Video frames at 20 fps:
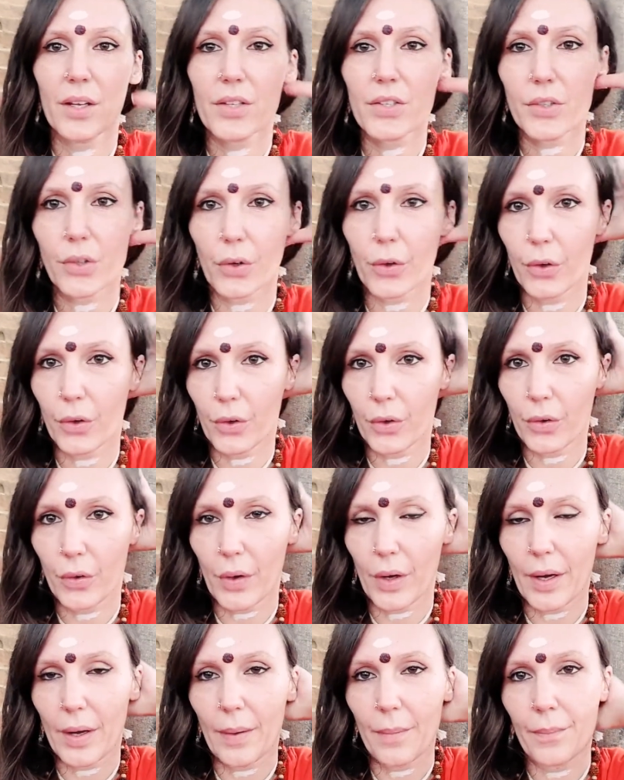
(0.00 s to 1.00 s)
So,
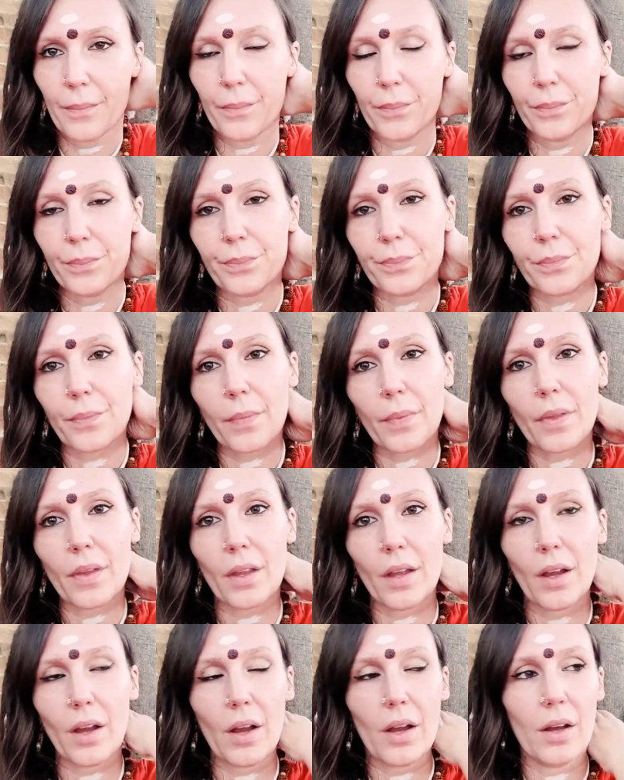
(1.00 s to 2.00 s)

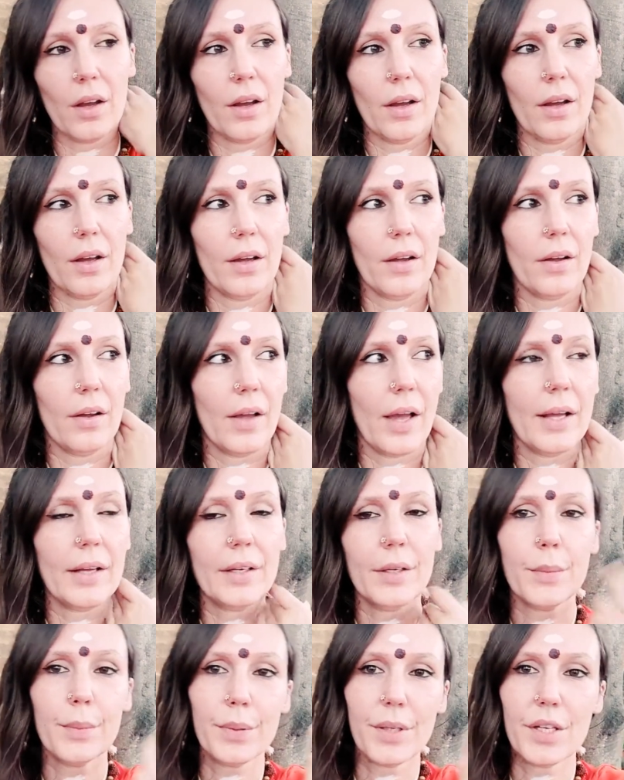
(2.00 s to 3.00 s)

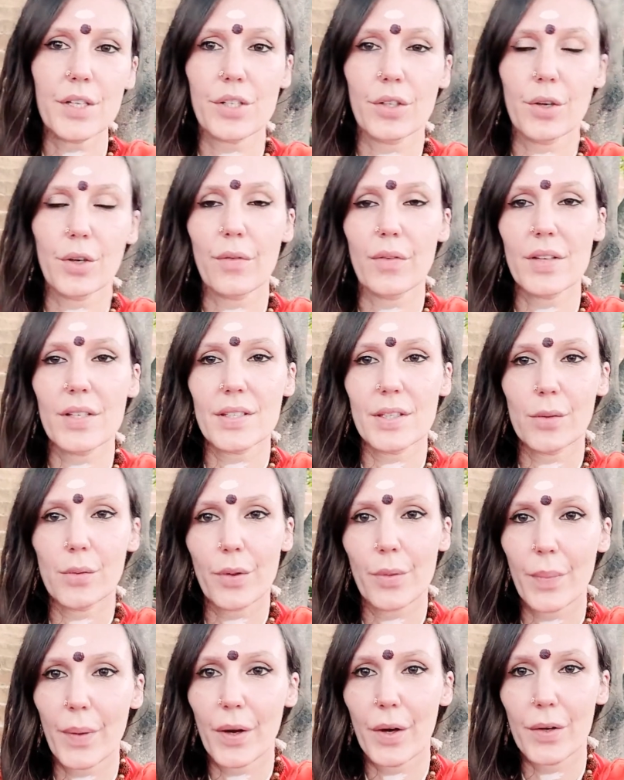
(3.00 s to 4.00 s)
and completion obviously
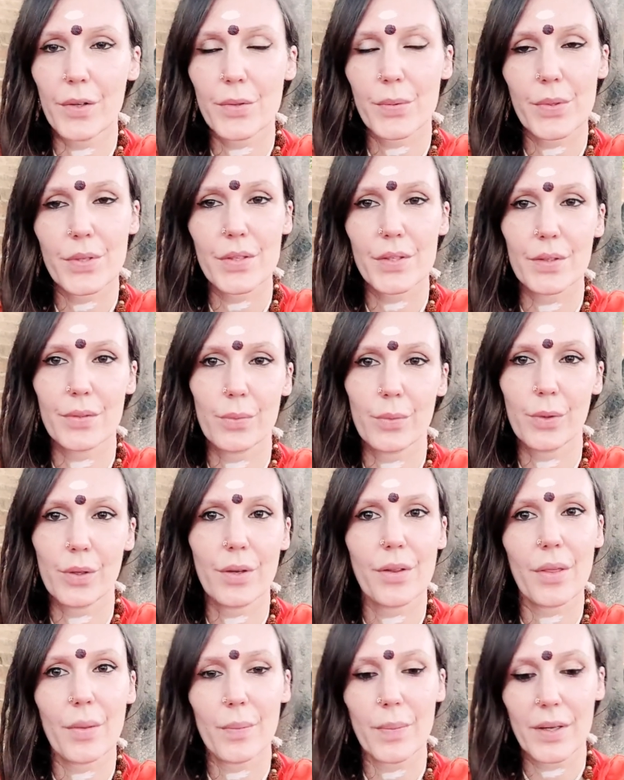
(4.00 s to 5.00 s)
with parents was
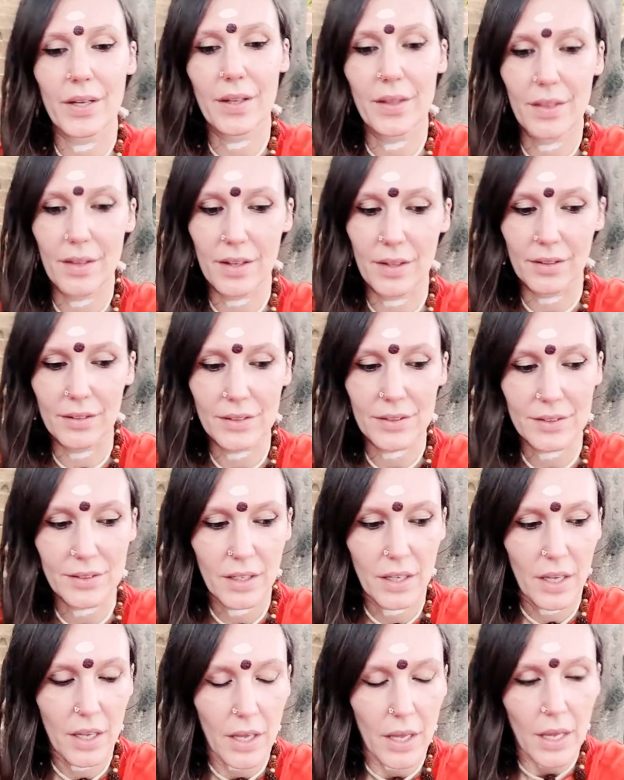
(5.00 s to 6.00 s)
one of the big things.
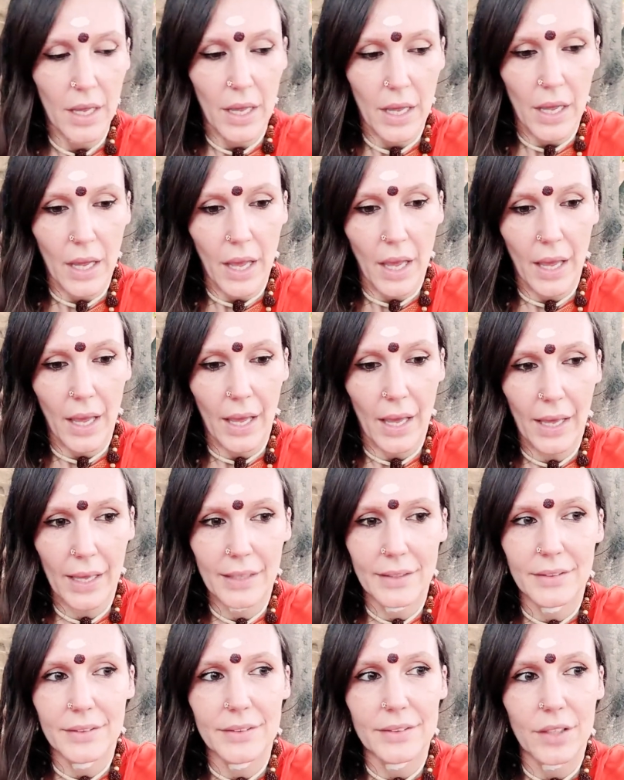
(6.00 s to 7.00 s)

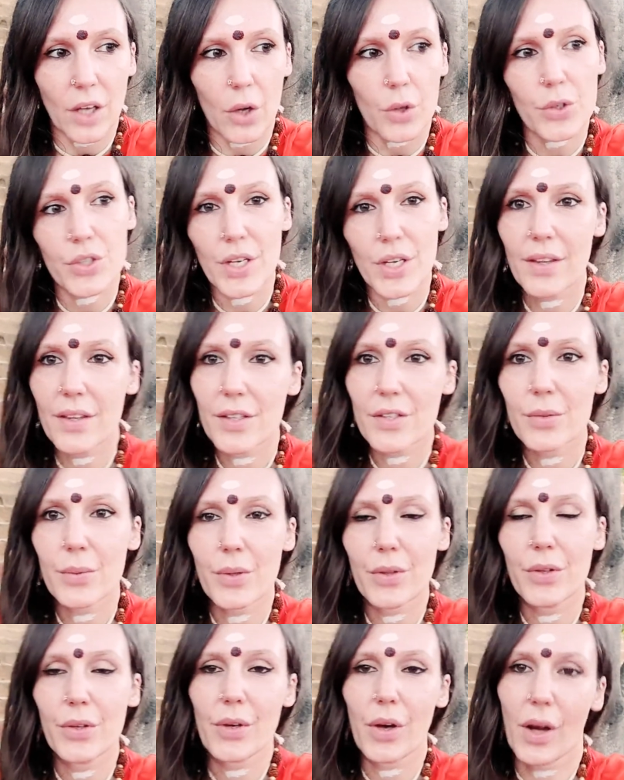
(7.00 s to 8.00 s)
And I'll share this
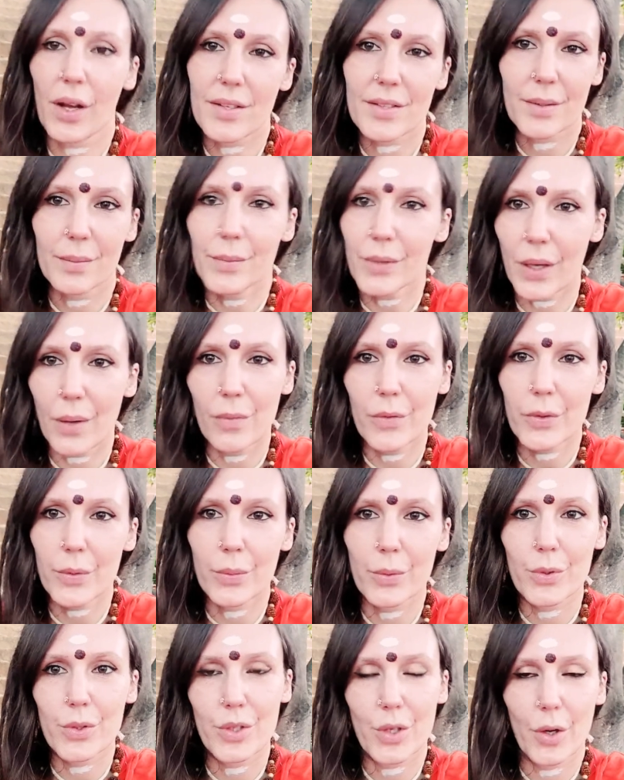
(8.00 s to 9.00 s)
with you guys. I'm
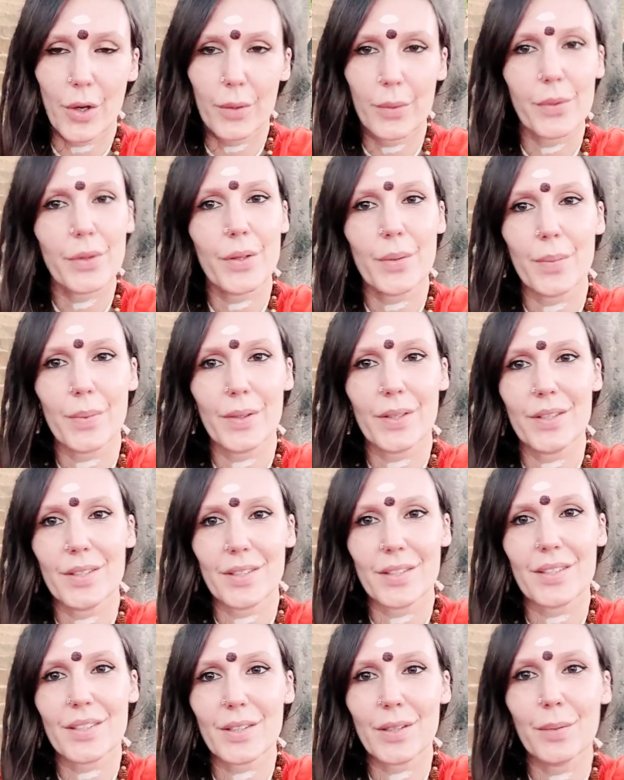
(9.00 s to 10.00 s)
comfortable sharing with it because
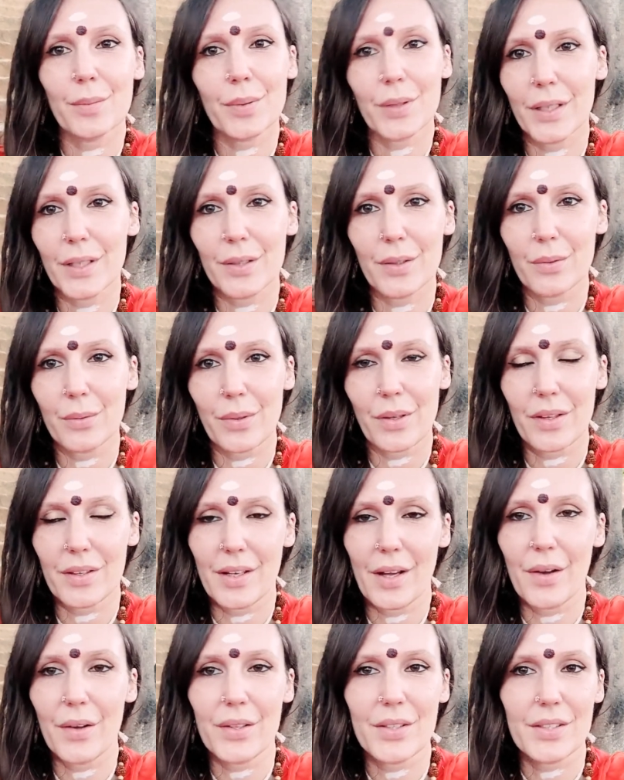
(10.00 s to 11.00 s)
it's completed with
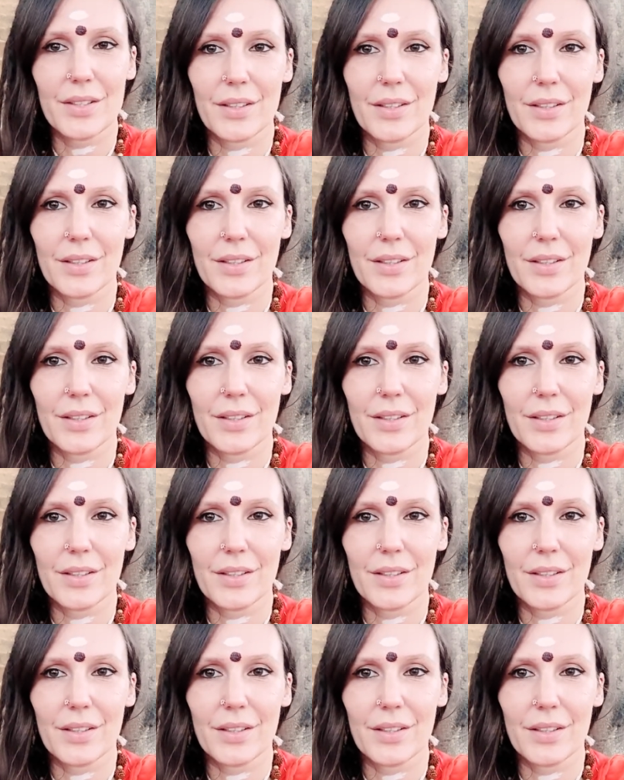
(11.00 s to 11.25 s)
now.